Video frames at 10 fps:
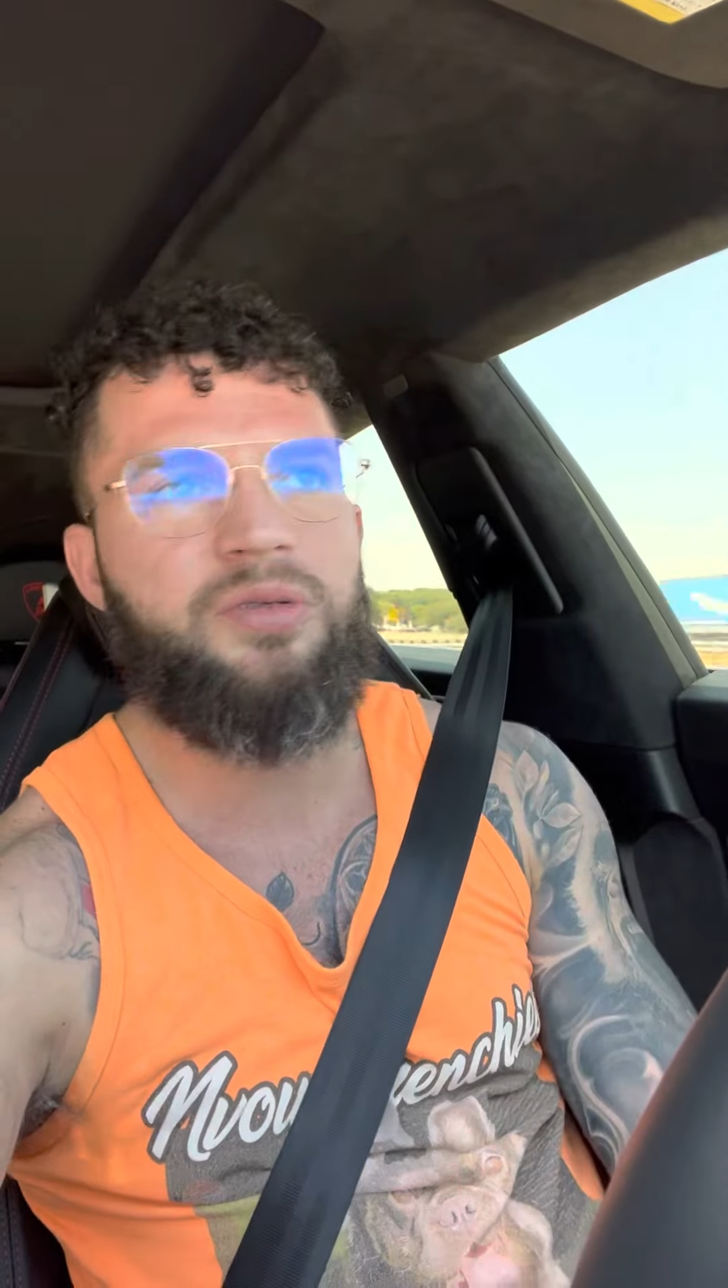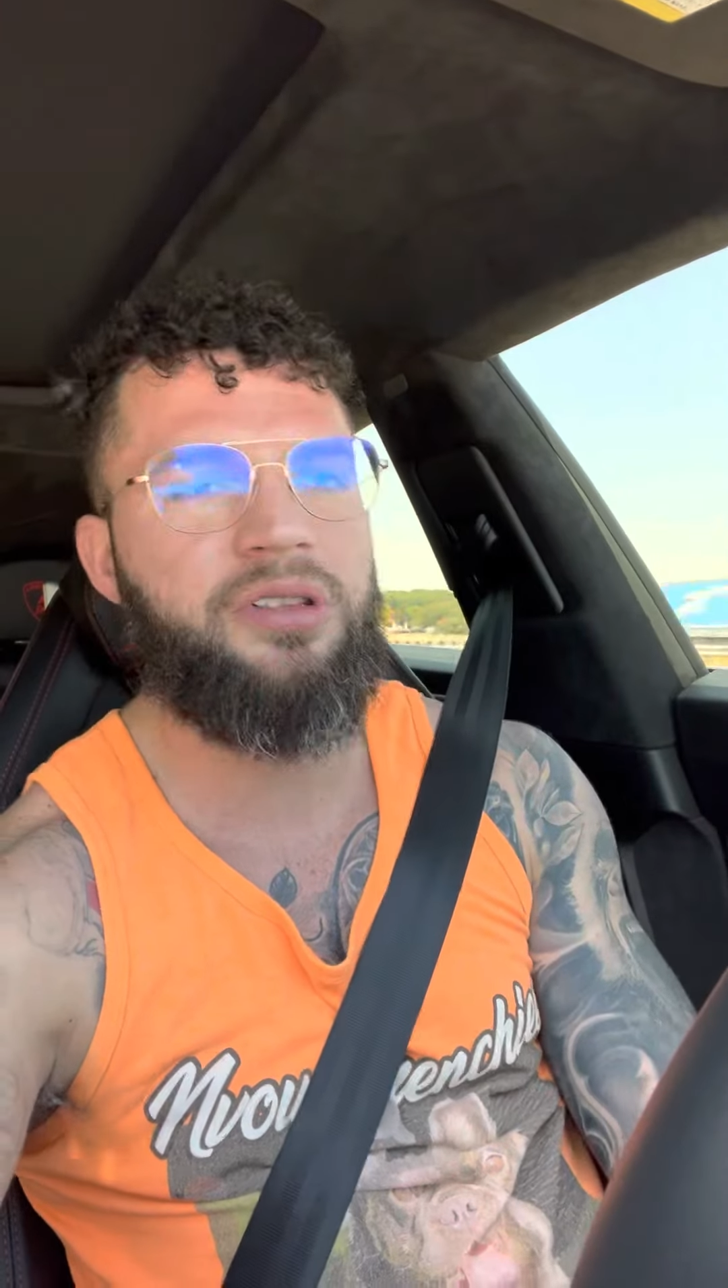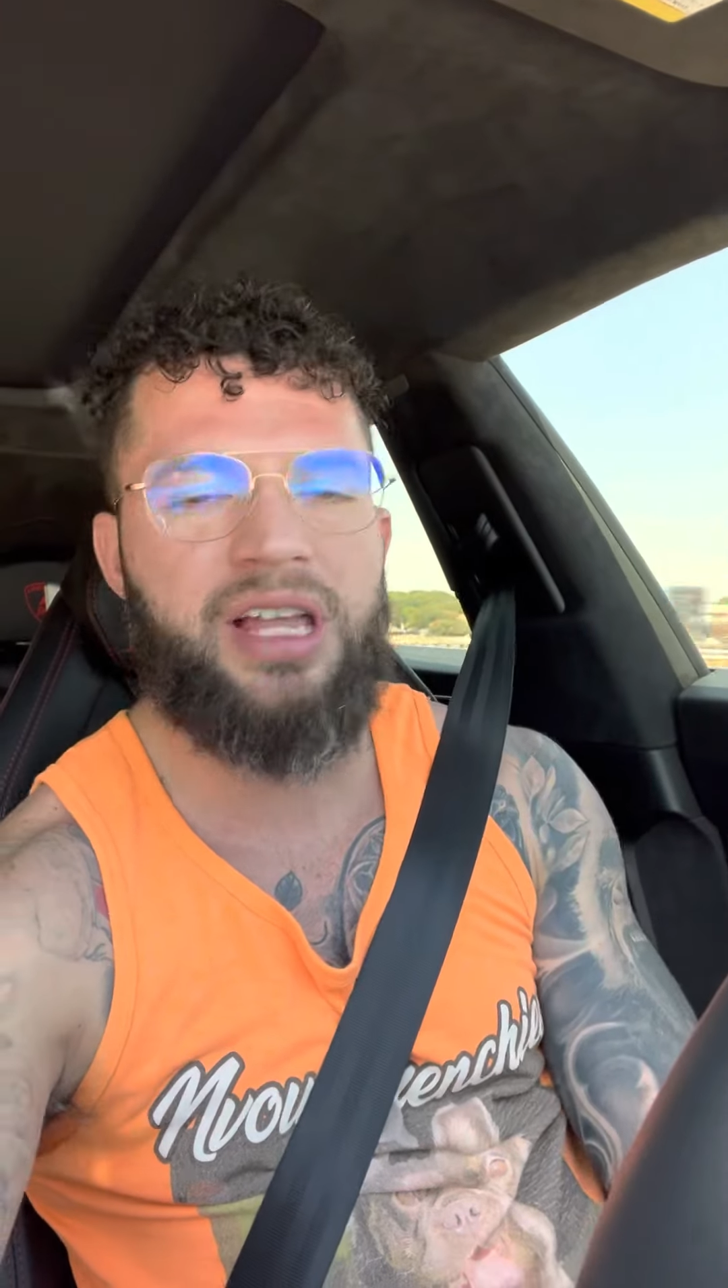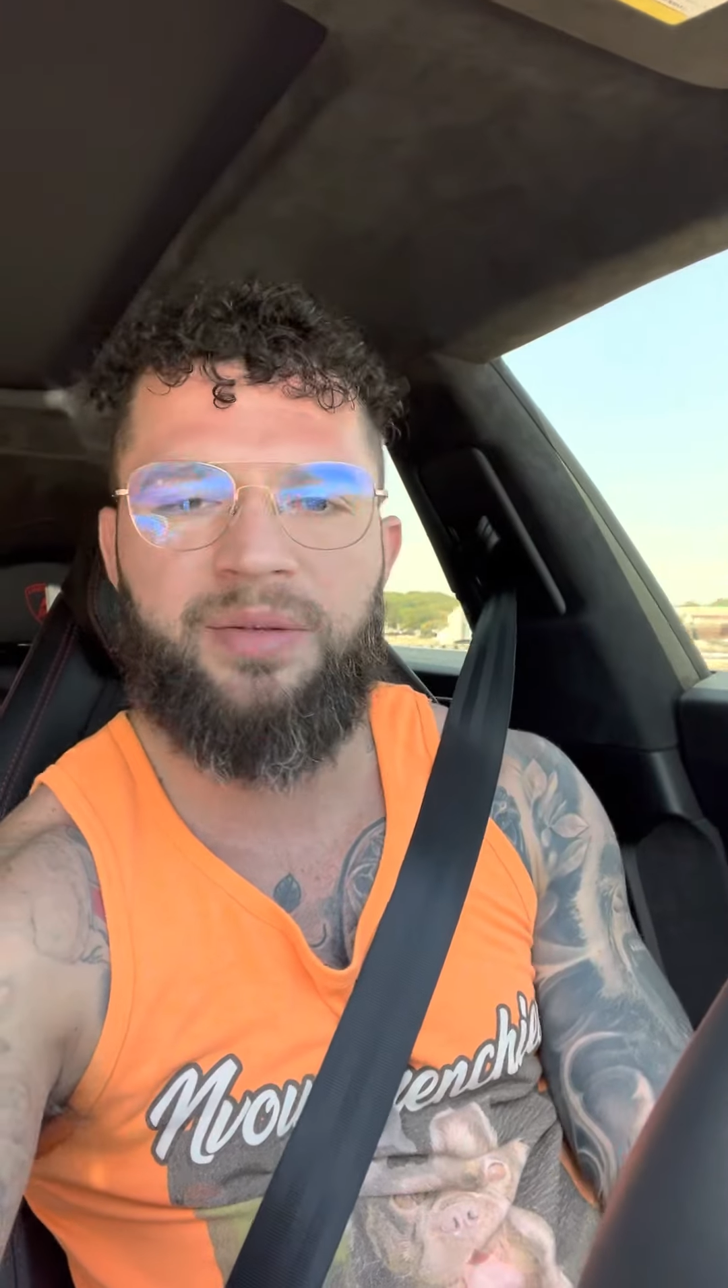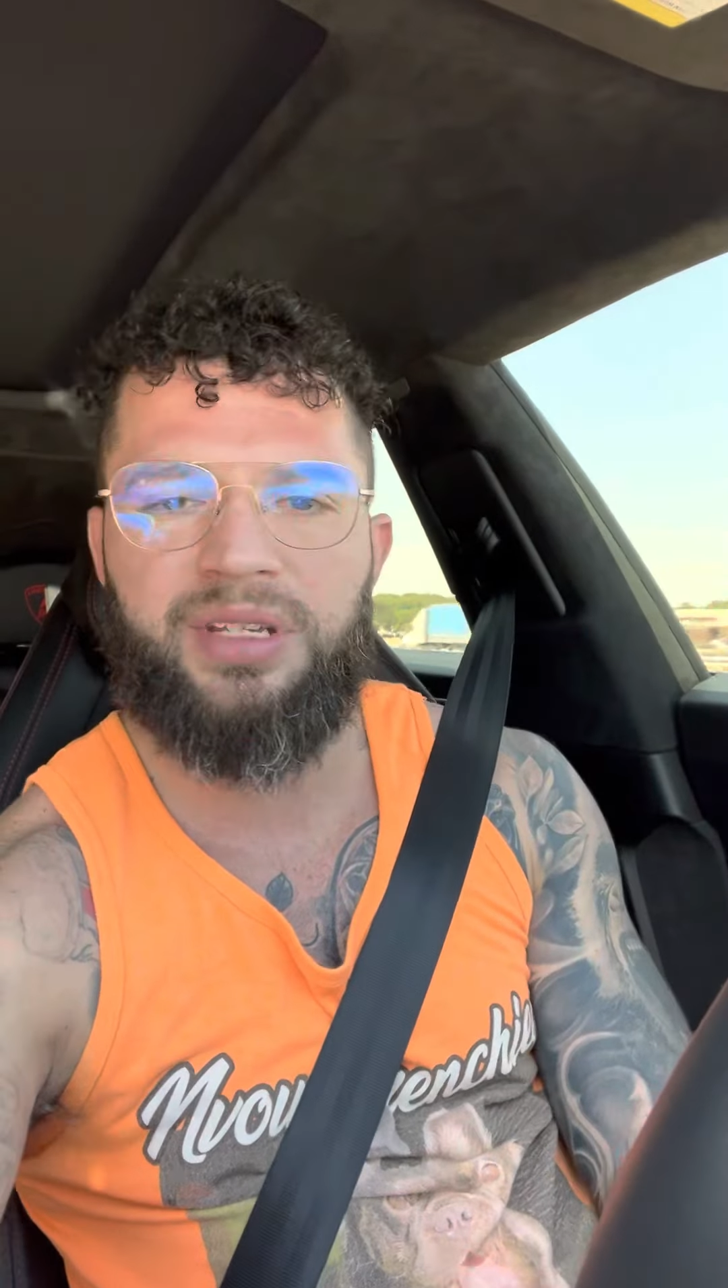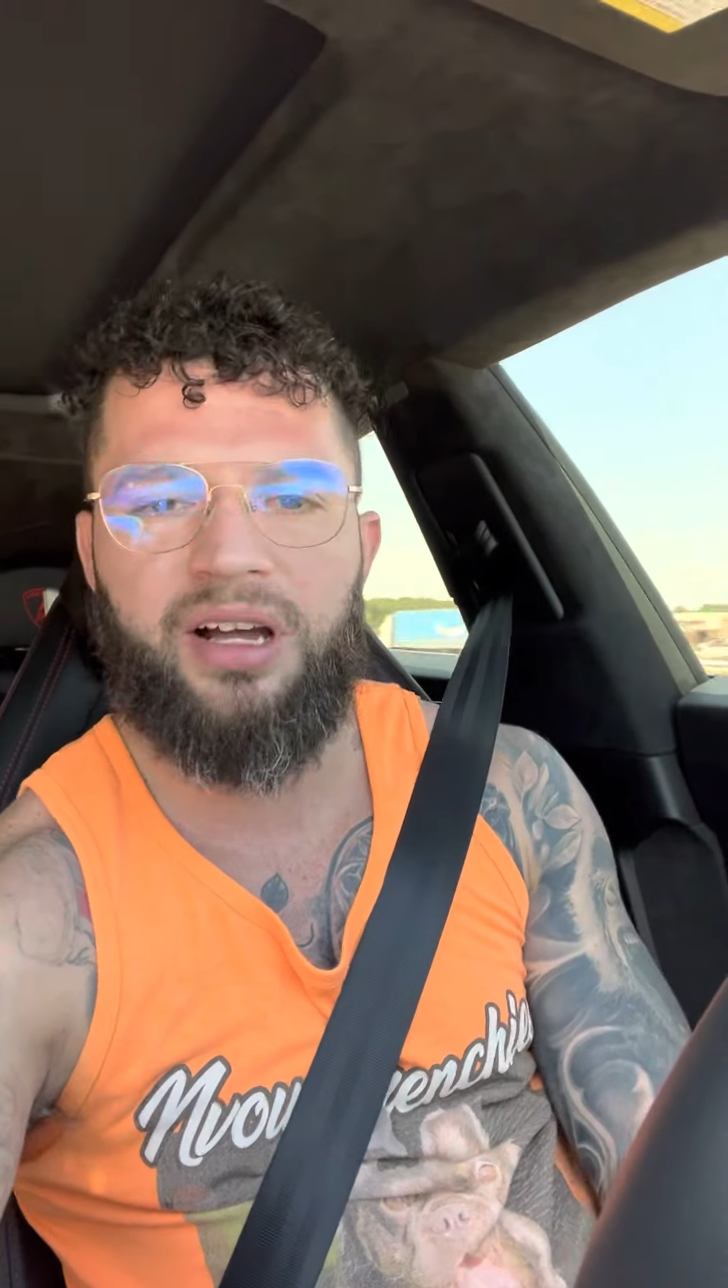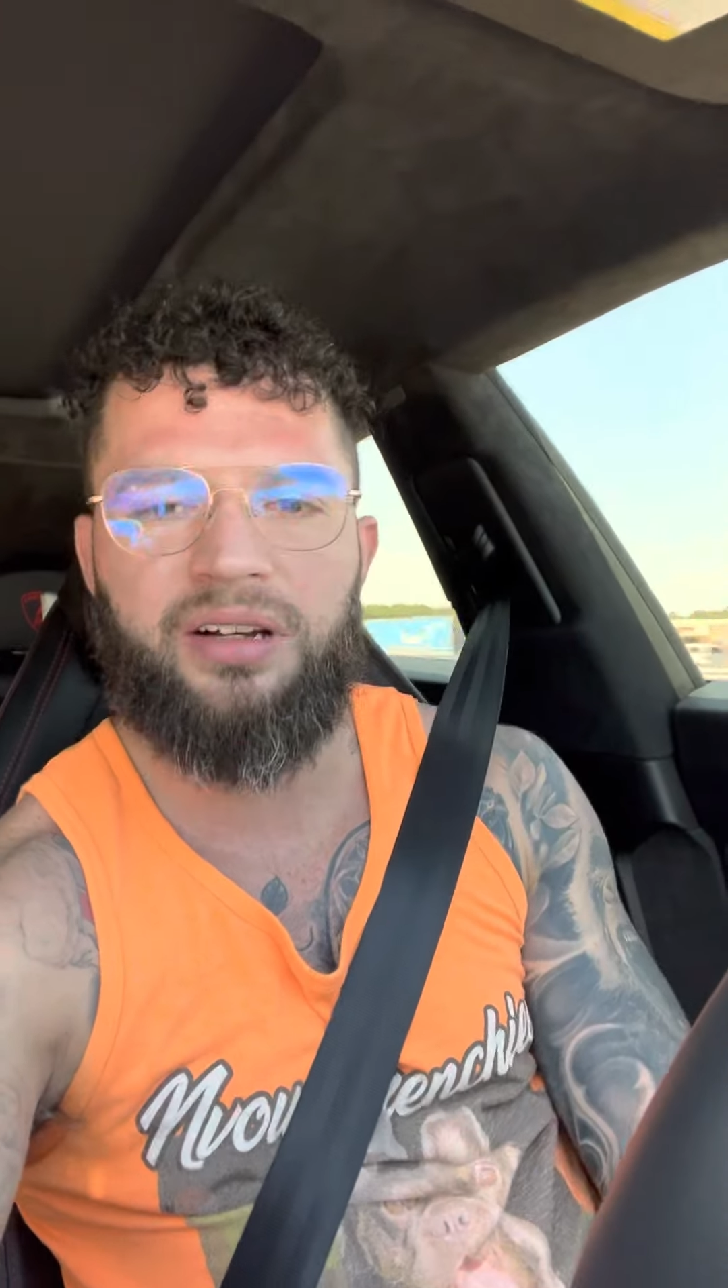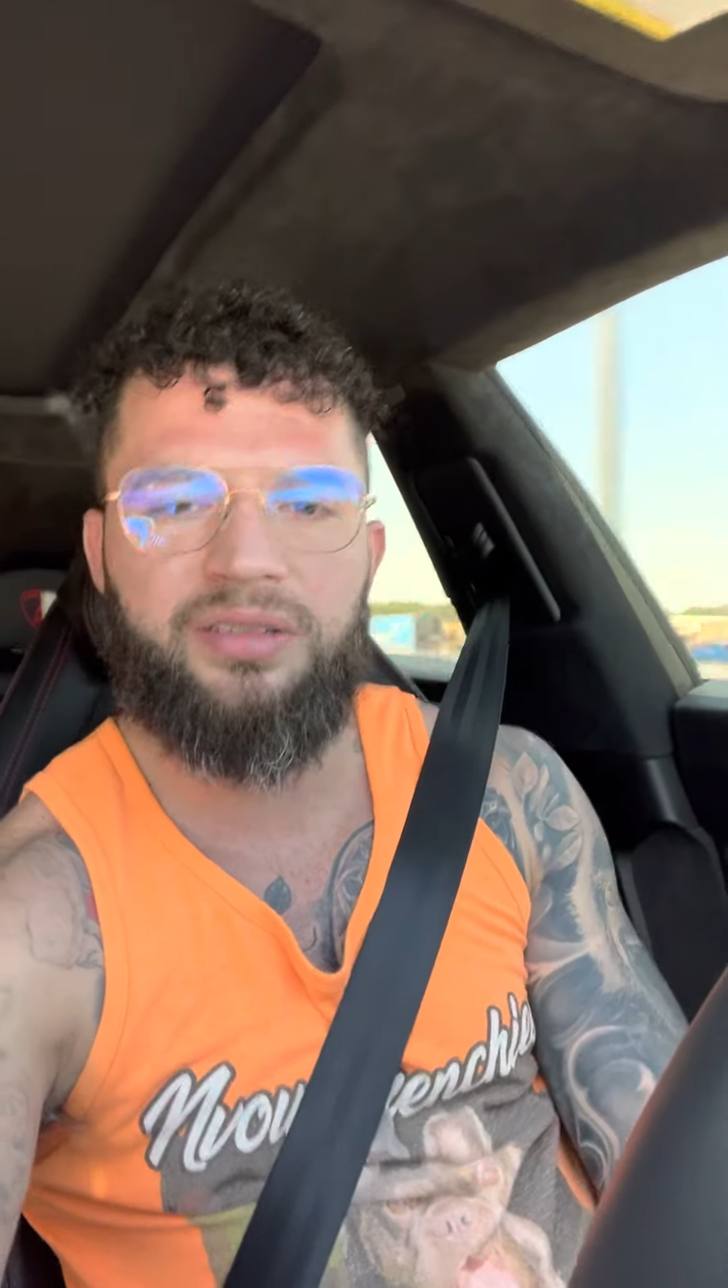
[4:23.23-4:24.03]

with LambTalk.